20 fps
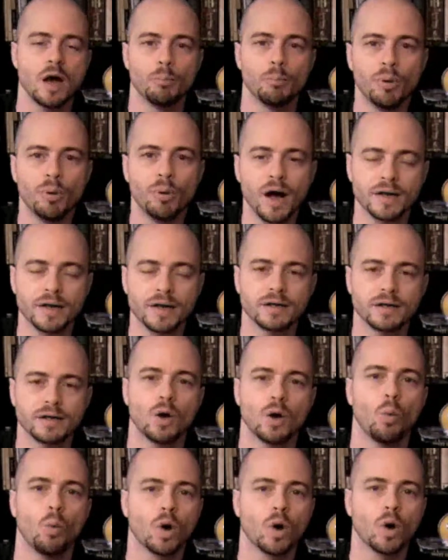But
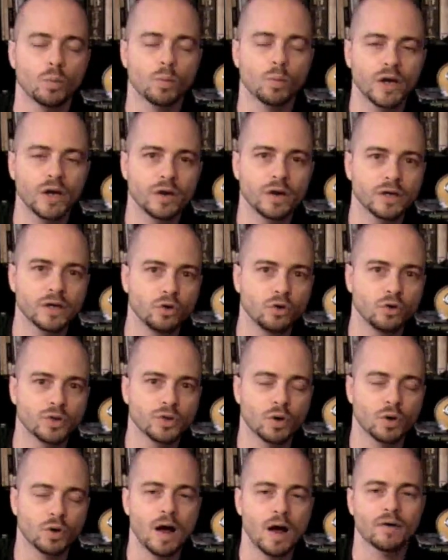what are we going to do in the
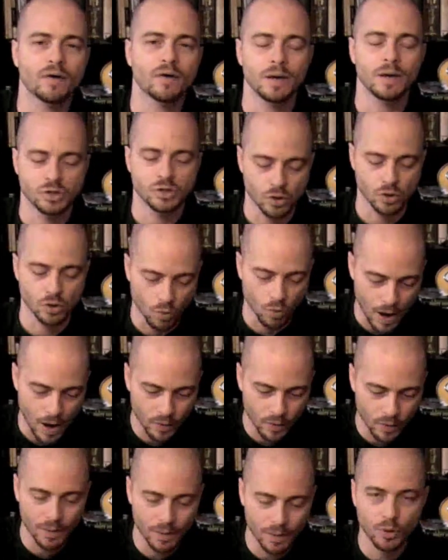ground game? Is the
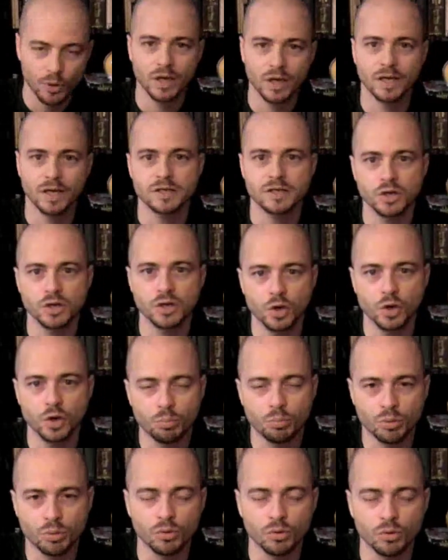ground game going to continue
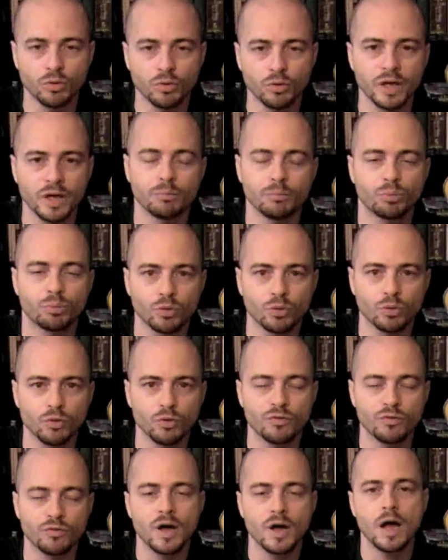to
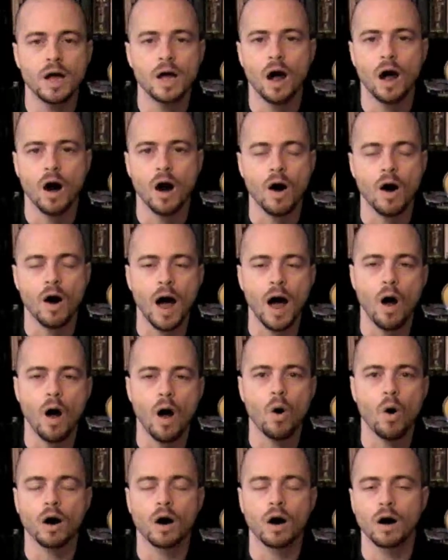improve? Are
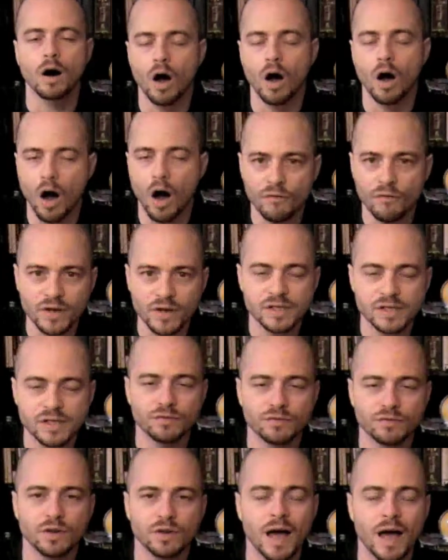our
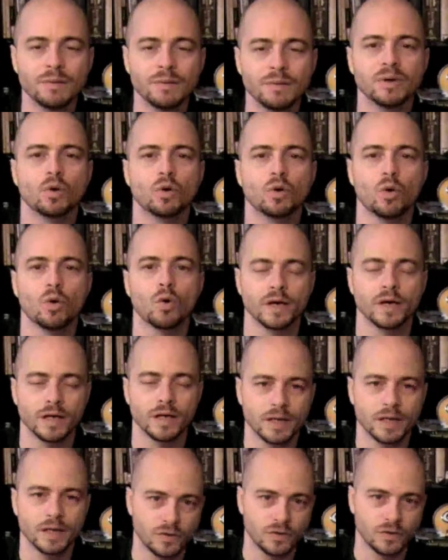offensive linemen going to
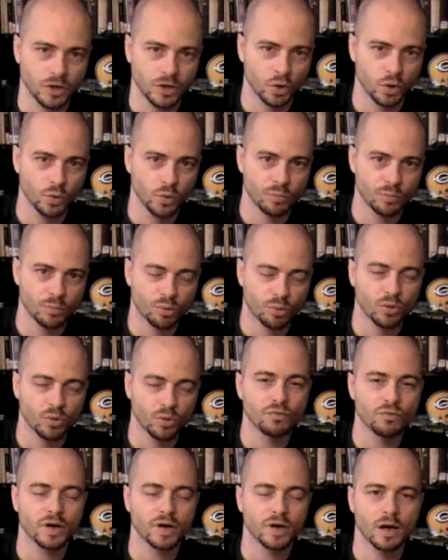continue to
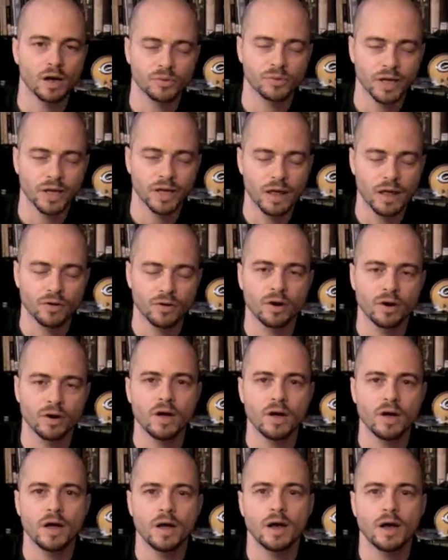improve and come together?
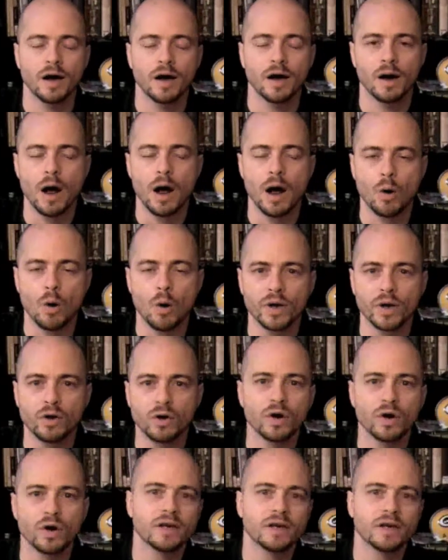Are we
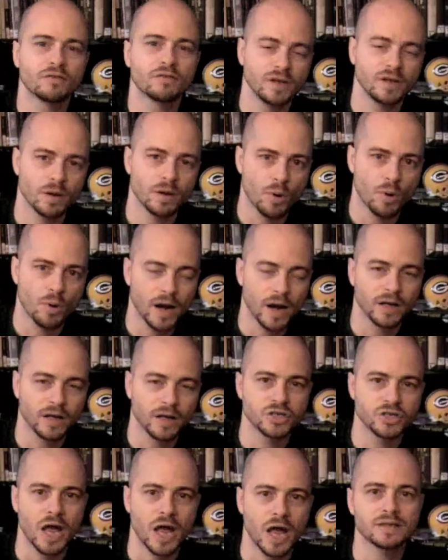going to see a Brandon
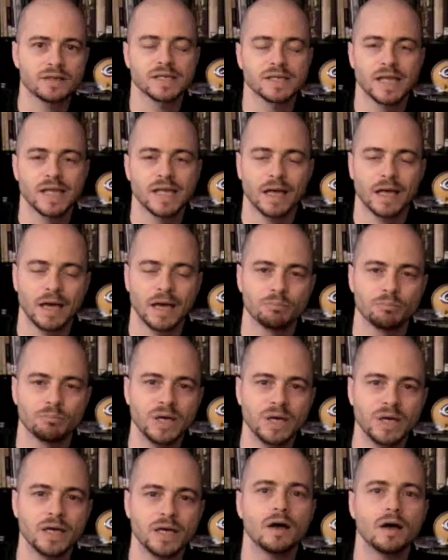Jackson that can
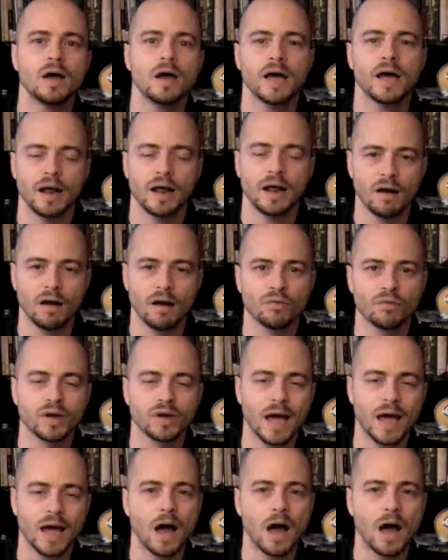be an every
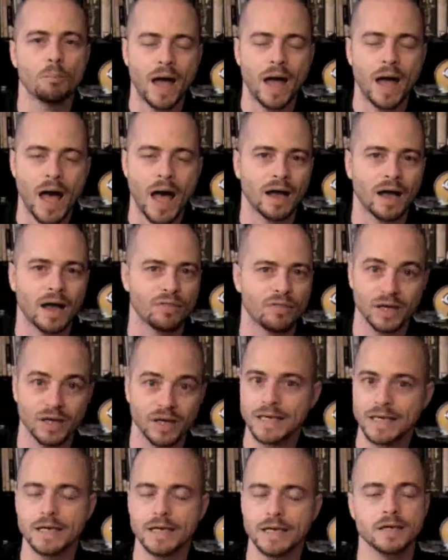down back? I think
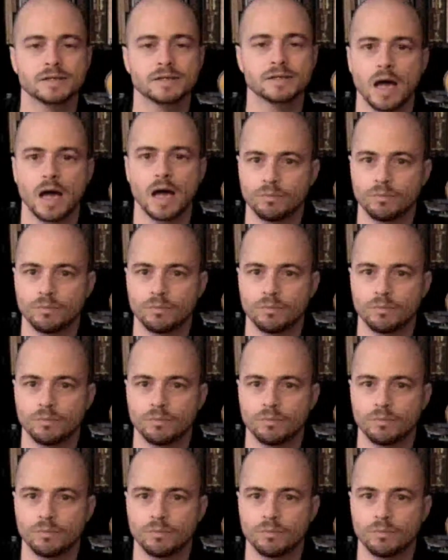he is.